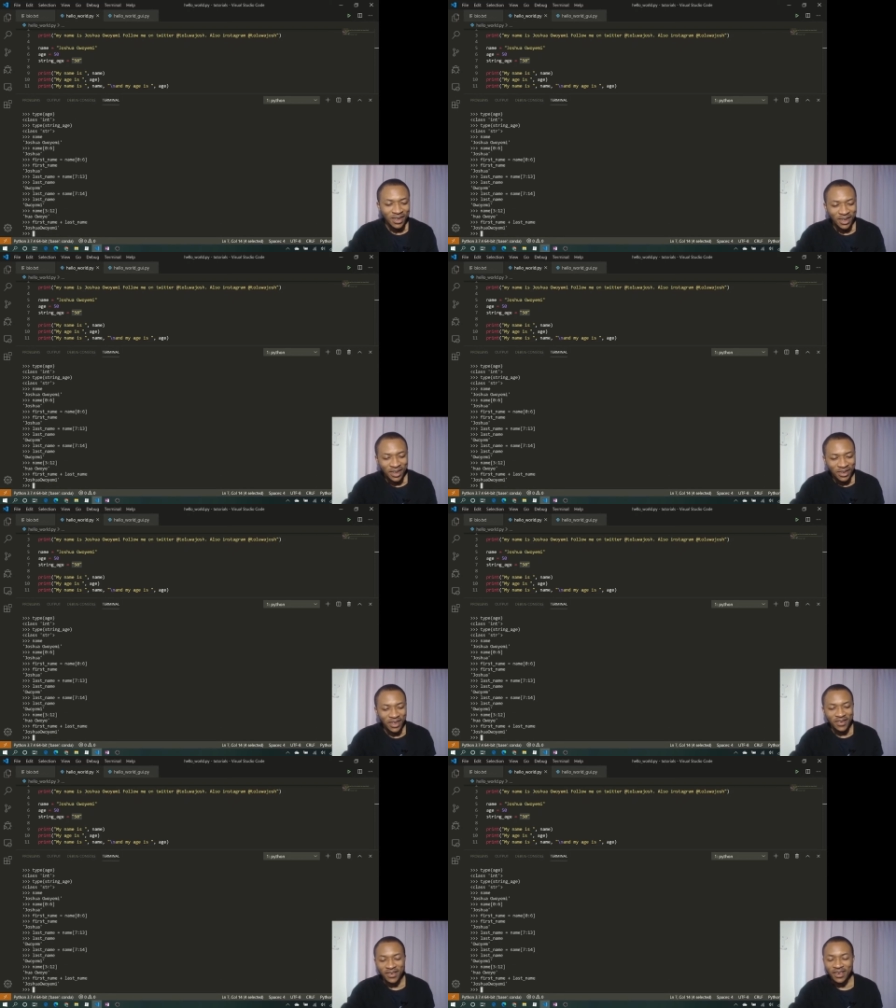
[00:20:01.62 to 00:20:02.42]
you
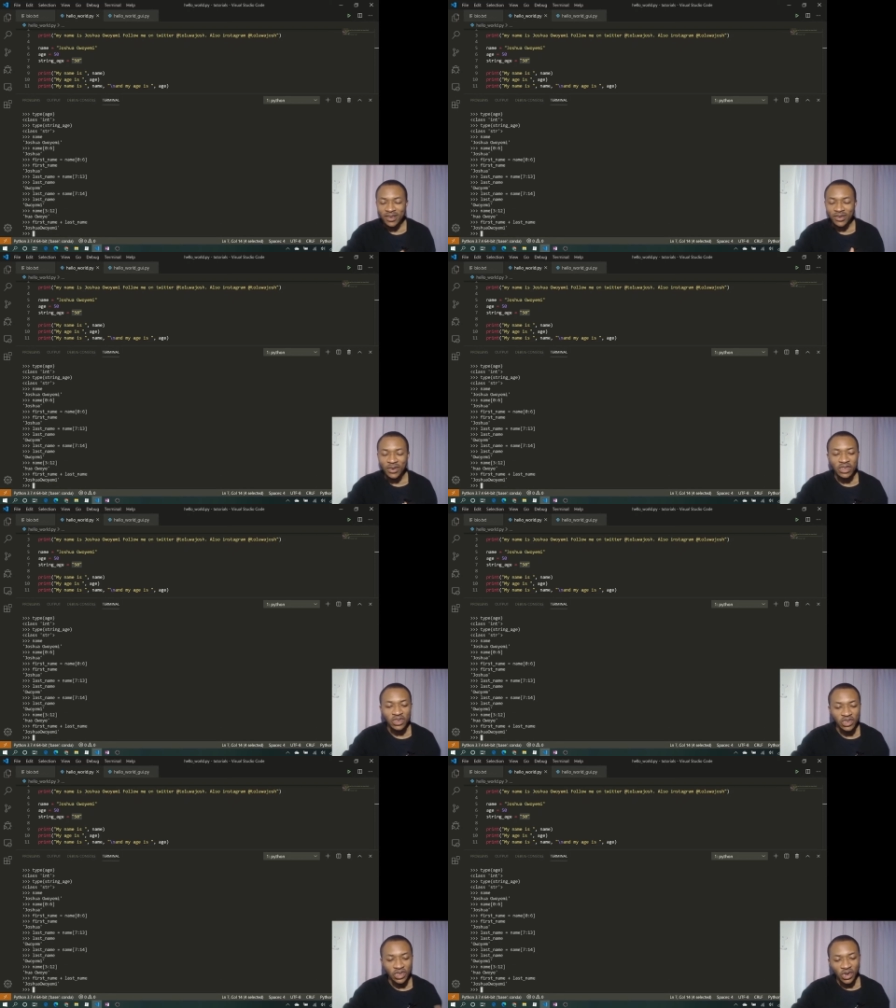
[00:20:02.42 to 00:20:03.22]
can see, so
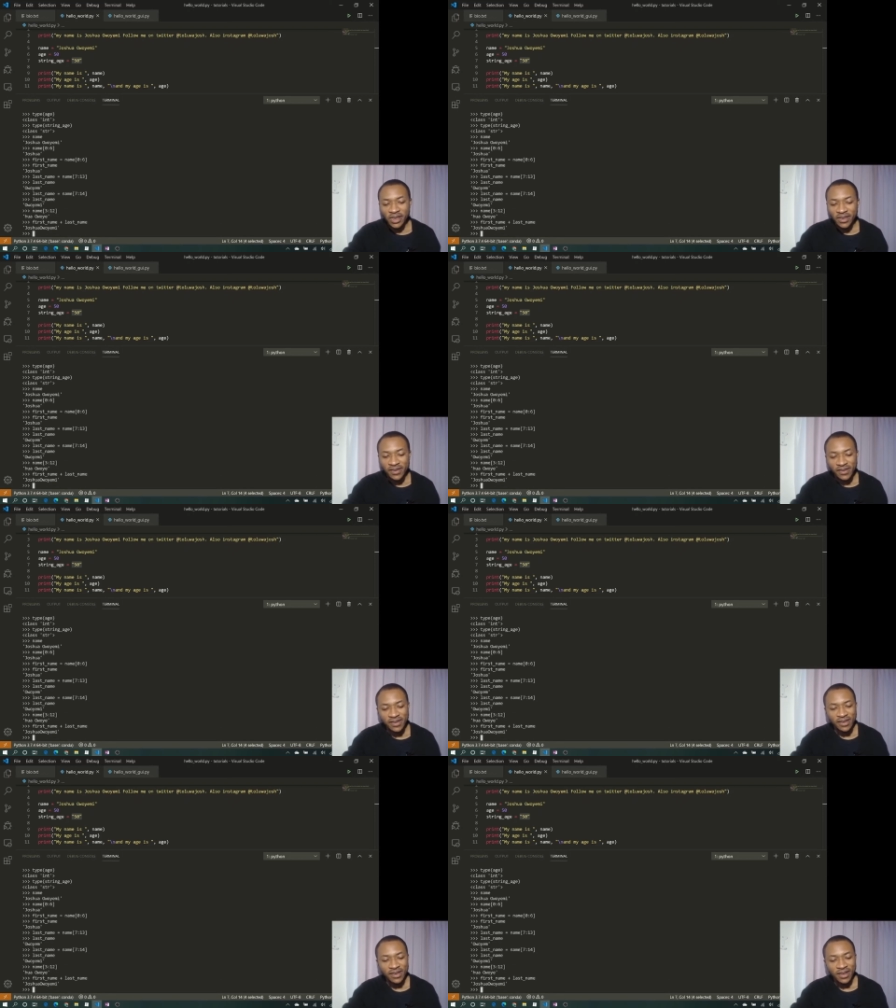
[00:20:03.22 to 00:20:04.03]
it
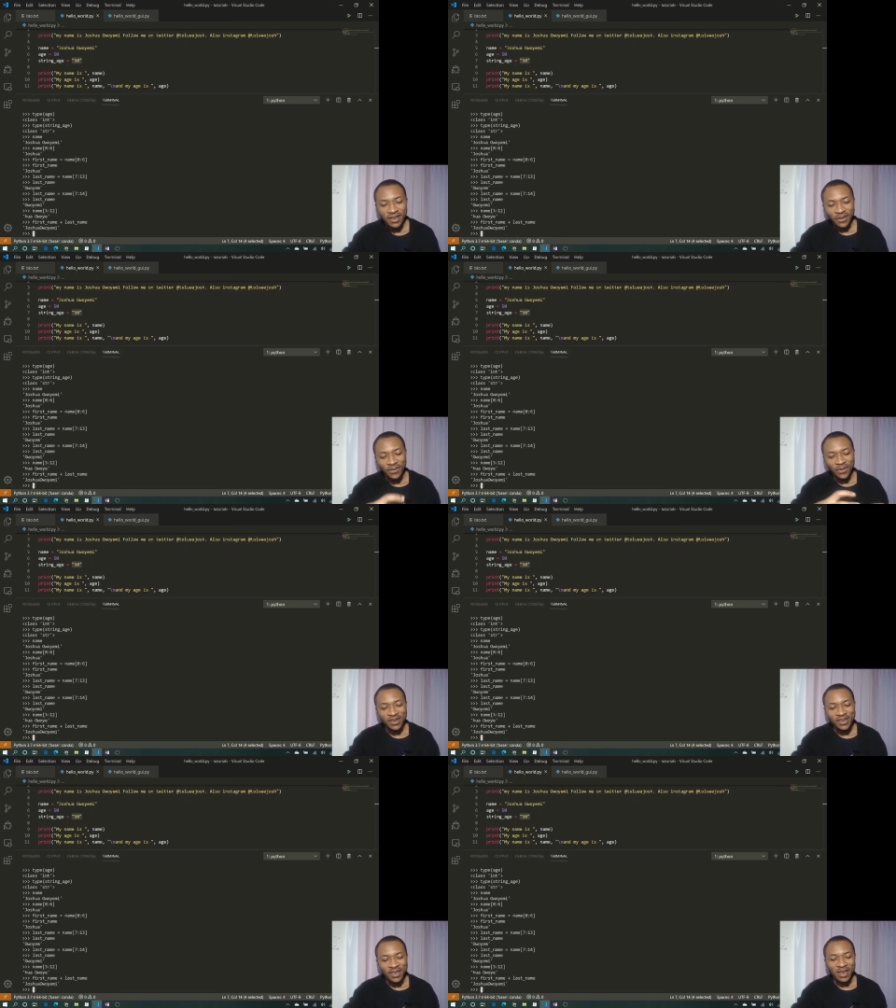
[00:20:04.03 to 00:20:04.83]
joins the
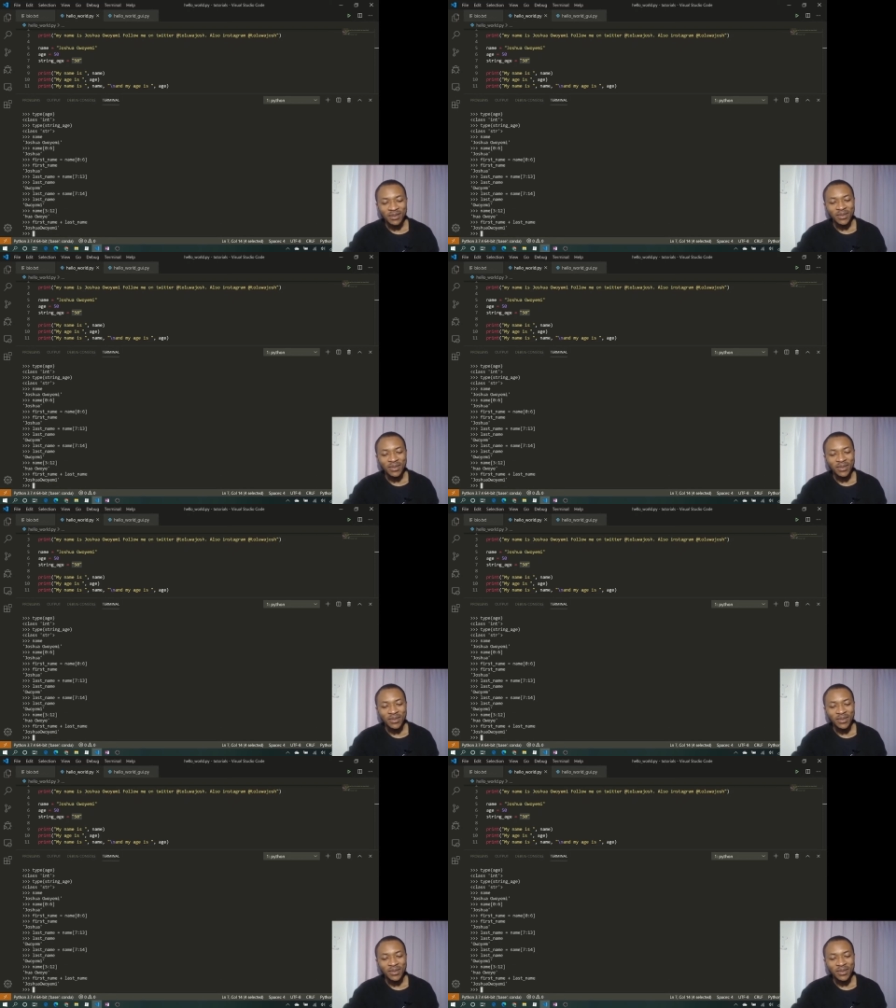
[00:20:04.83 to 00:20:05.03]
first name